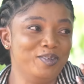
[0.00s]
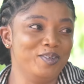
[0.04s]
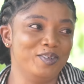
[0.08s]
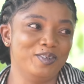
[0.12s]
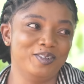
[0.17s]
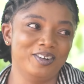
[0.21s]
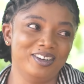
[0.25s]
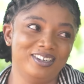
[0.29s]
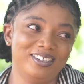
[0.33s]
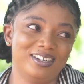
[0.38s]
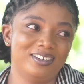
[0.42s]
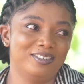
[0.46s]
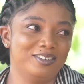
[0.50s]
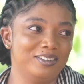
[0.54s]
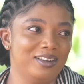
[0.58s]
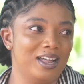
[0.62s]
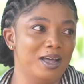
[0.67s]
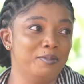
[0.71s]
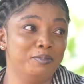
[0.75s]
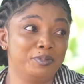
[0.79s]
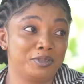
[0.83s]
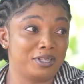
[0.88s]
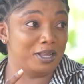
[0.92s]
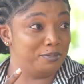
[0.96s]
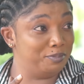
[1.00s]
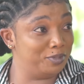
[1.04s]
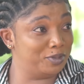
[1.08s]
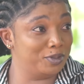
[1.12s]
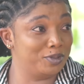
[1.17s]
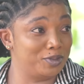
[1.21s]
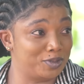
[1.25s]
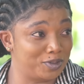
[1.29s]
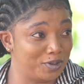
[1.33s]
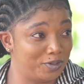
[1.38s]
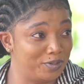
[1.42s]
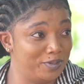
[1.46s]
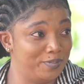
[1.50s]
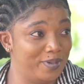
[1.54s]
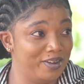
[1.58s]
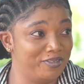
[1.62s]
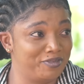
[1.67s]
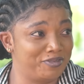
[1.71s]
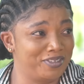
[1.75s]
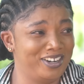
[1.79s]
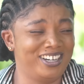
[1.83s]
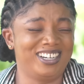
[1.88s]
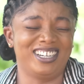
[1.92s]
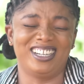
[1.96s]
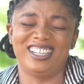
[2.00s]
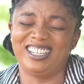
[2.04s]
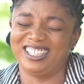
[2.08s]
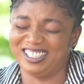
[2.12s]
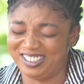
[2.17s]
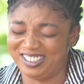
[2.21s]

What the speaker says: No. I'm so sorry, my friend.